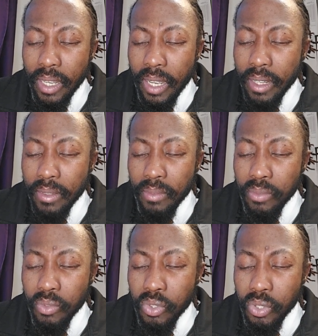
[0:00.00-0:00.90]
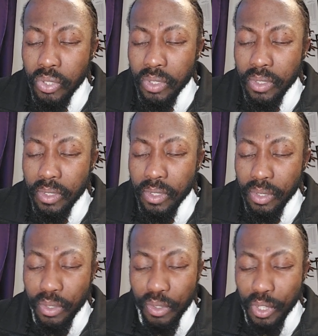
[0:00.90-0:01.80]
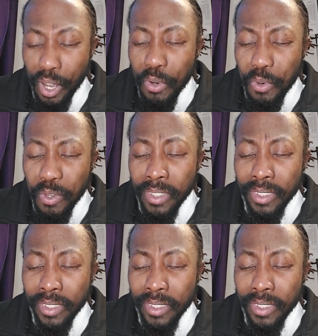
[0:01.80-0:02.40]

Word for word: and just not good.